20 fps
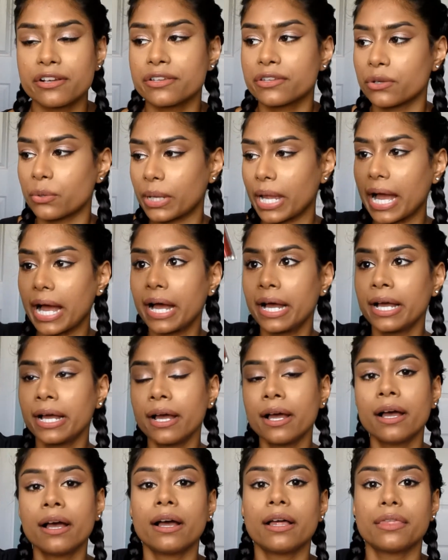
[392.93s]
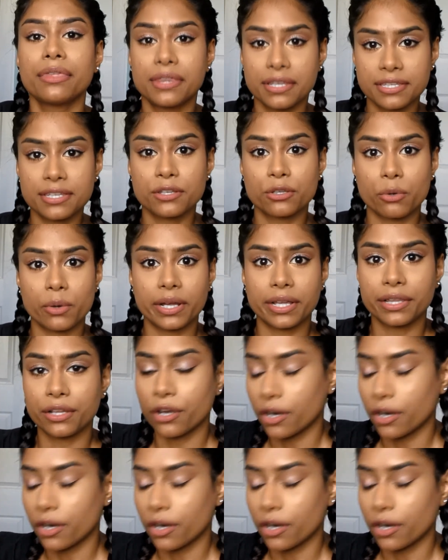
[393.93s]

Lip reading: So yeah, this is going in the